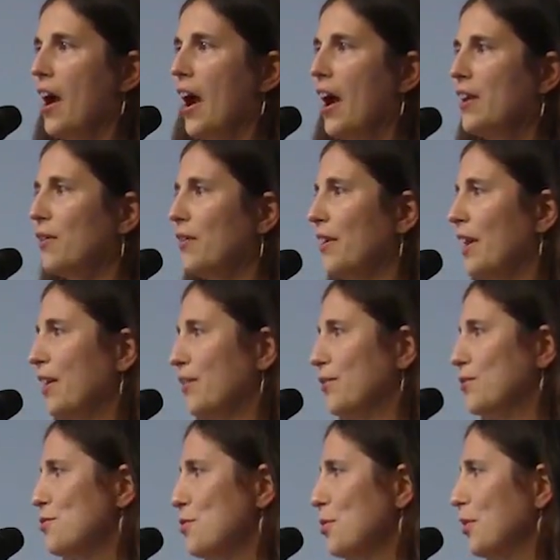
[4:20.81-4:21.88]
I don't think
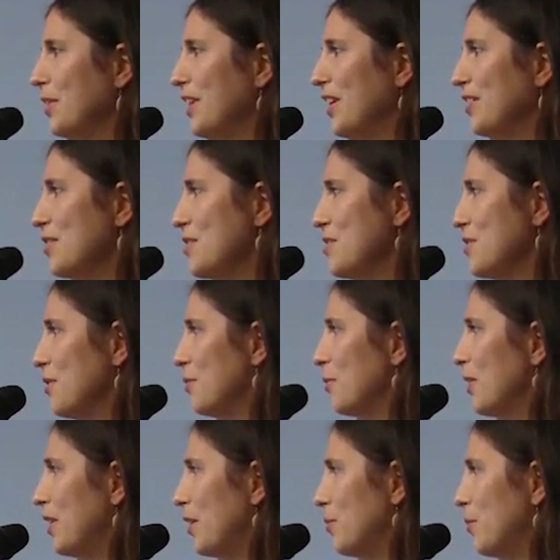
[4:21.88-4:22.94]
I truly understood
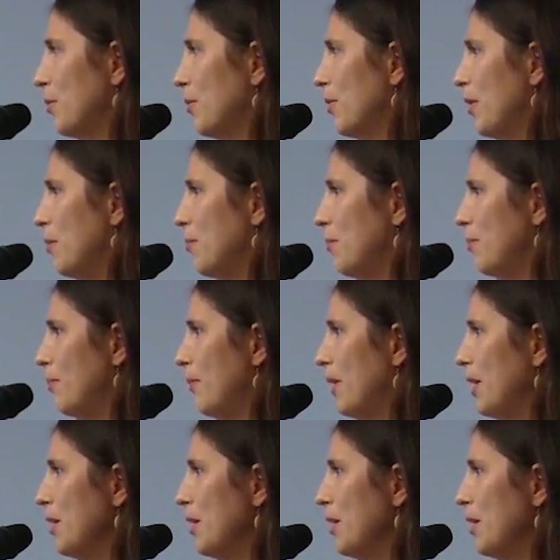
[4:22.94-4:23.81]
what an